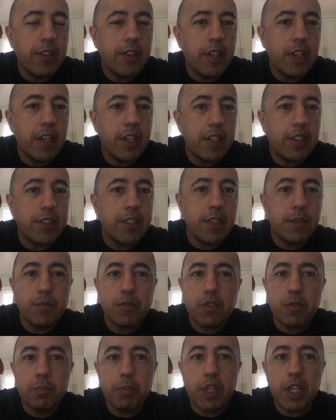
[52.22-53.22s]
it seems
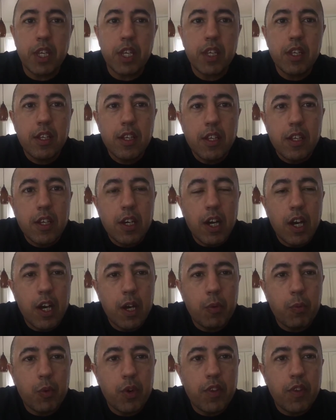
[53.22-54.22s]
to be
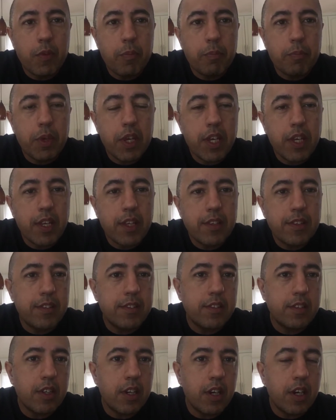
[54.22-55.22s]
one of the
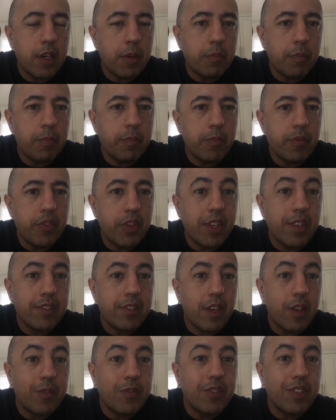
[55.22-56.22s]
biggest things
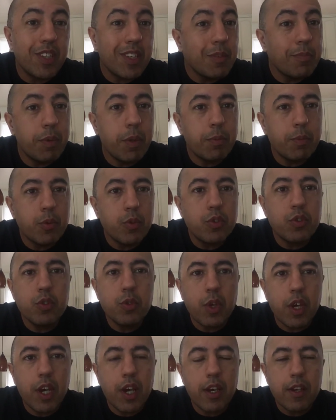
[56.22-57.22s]
that I've seen people do
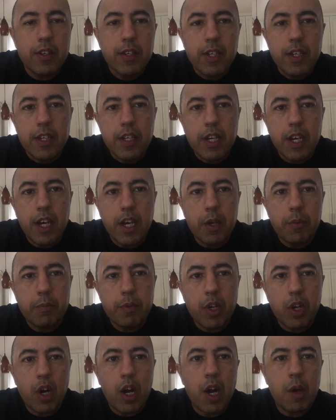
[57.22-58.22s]
here.
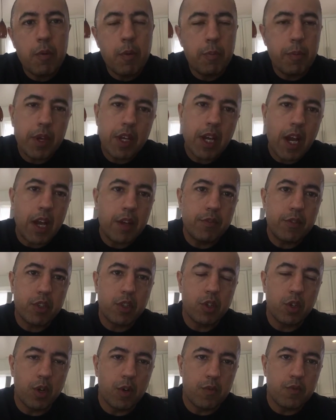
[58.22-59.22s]
I'm a big
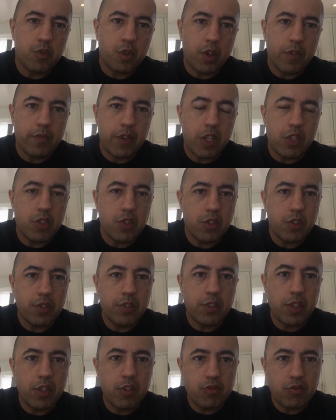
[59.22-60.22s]
advocate of joint
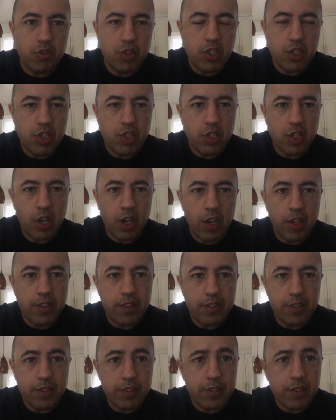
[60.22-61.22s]
ventures and strategic
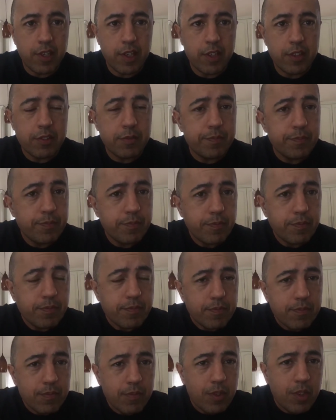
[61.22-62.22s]
alliances. And
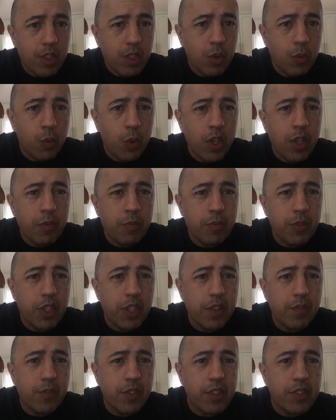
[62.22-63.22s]
one of
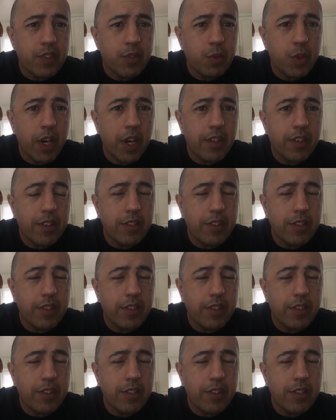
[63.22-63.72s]
the visits we had